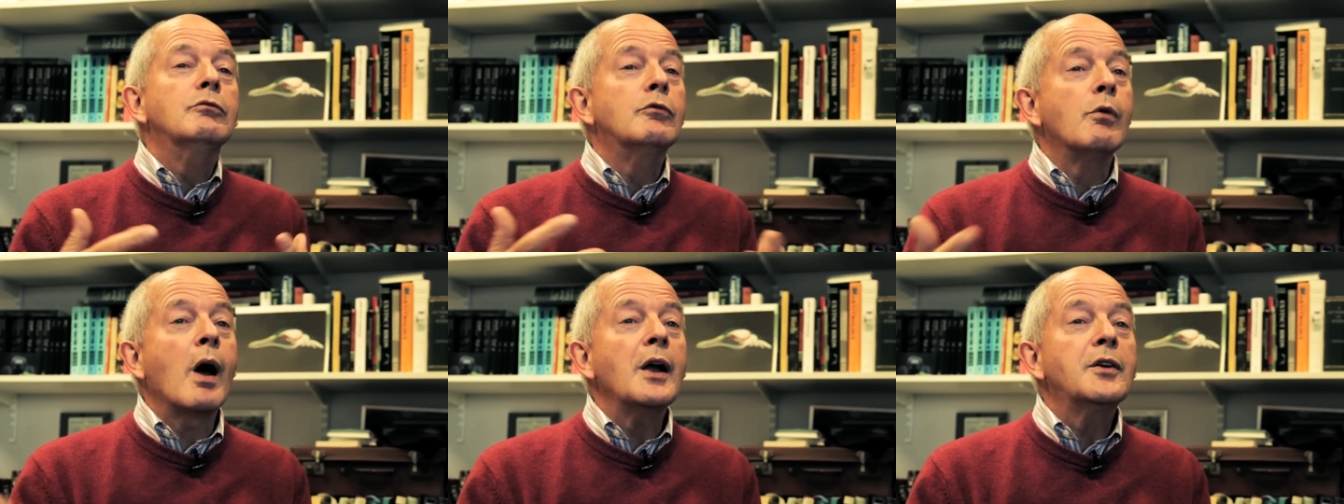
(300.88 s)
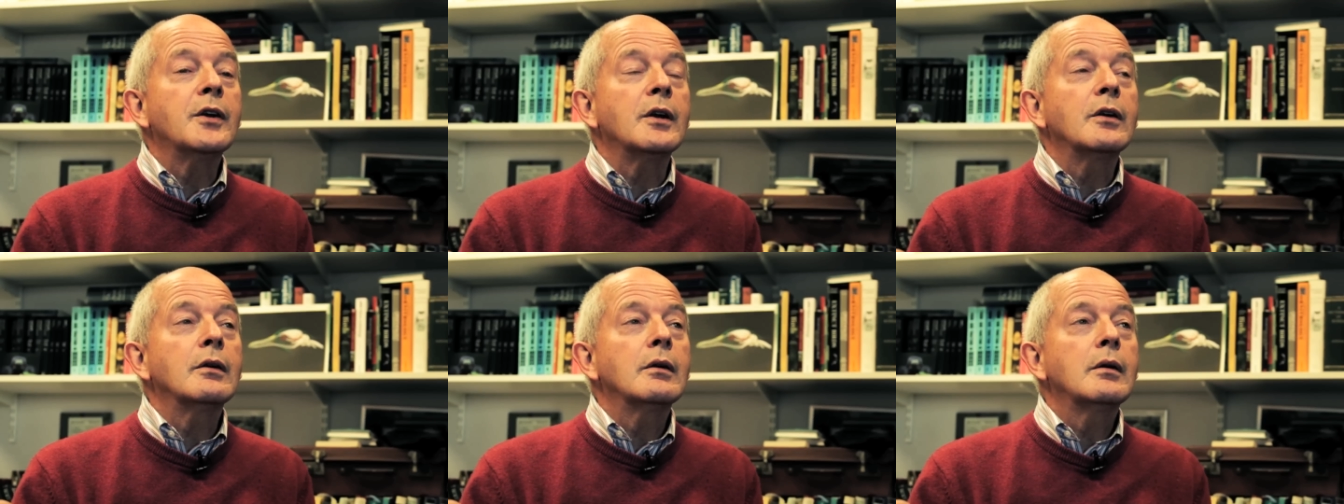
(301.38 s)

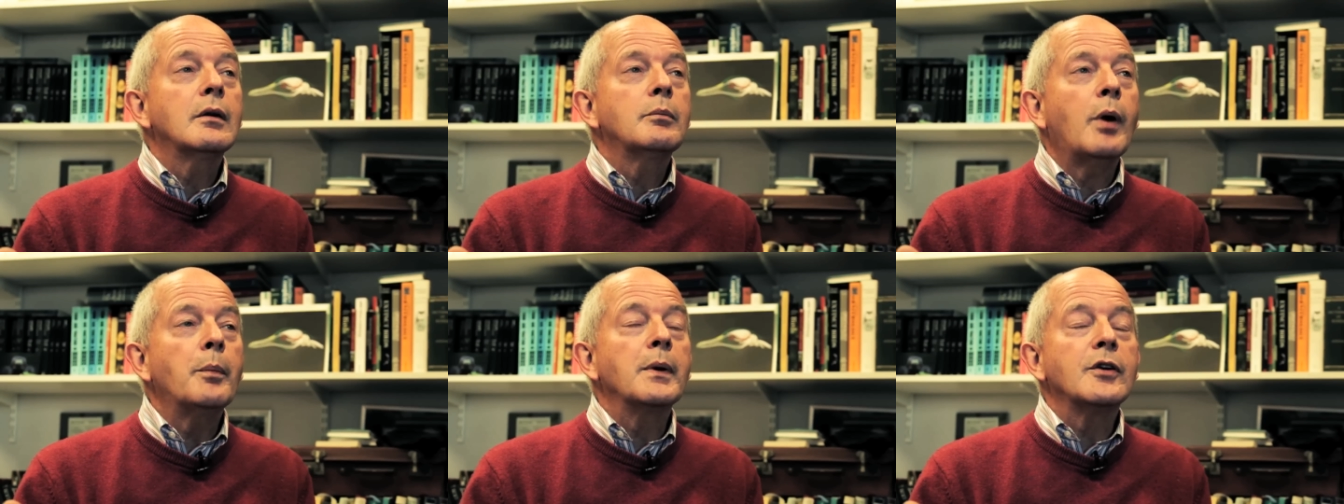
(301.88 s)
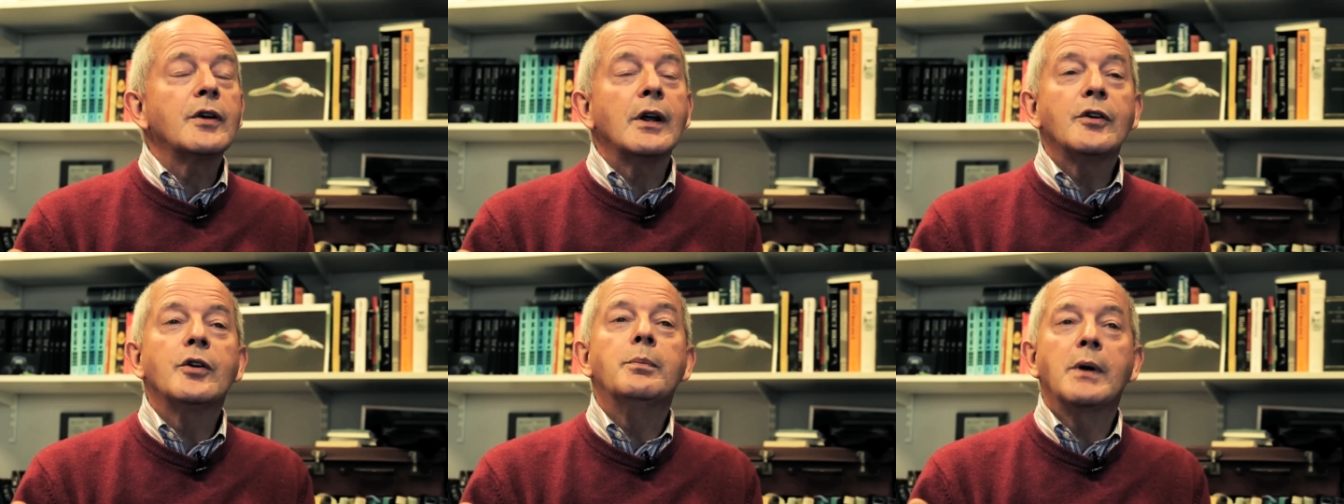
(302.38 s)
writing popular
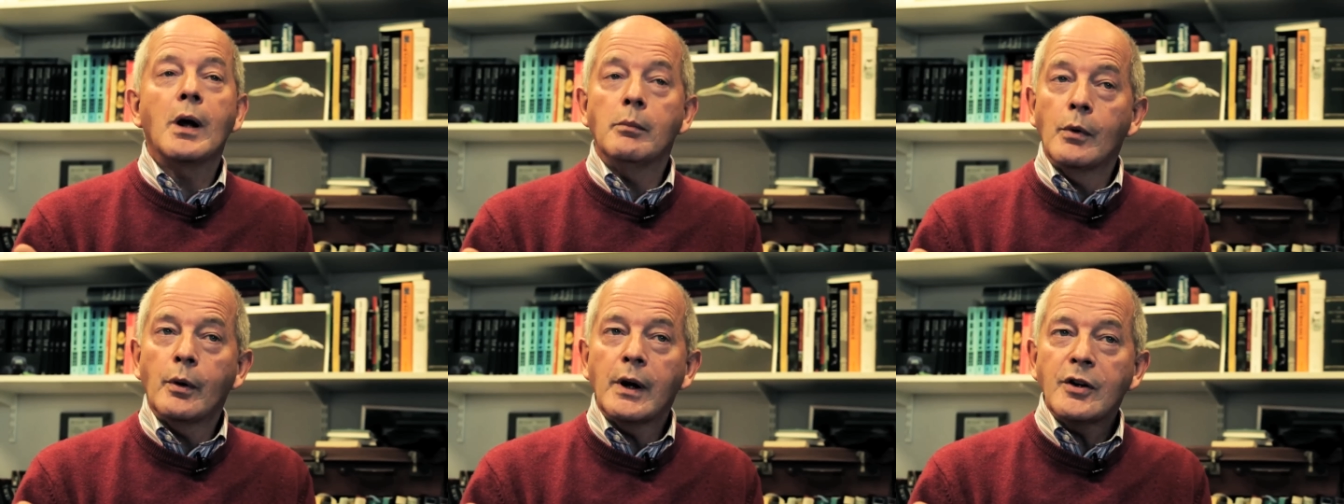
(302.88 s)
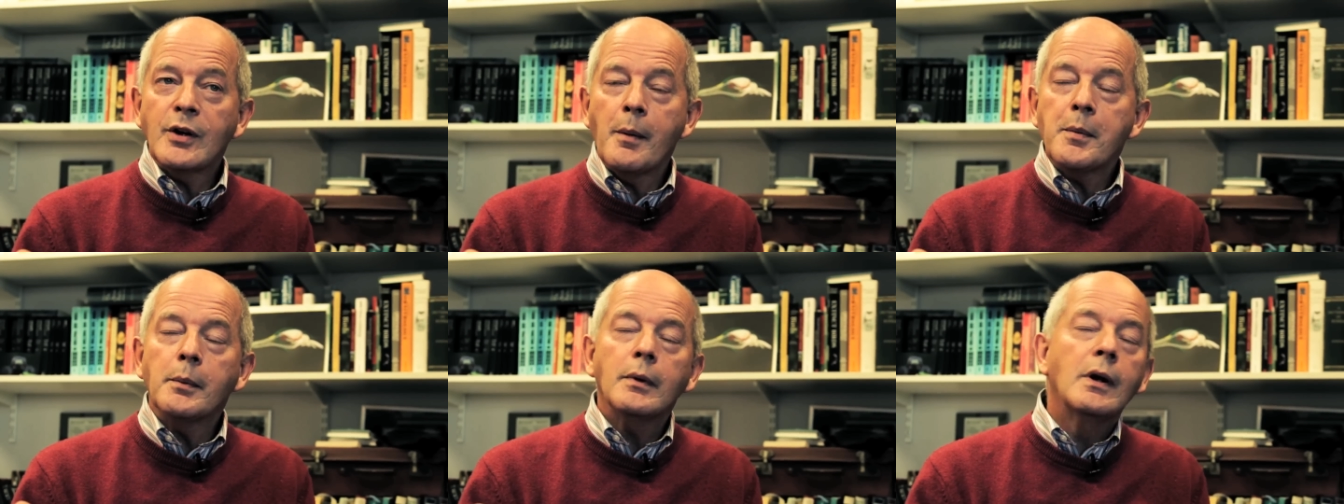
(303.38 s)
science has become more
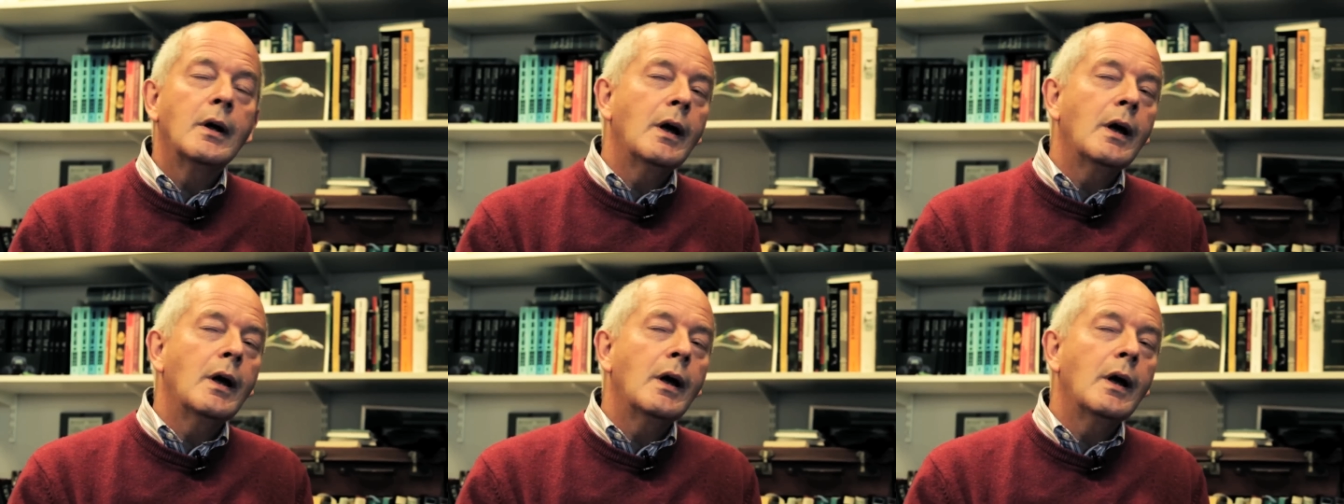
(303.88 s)
acceptable.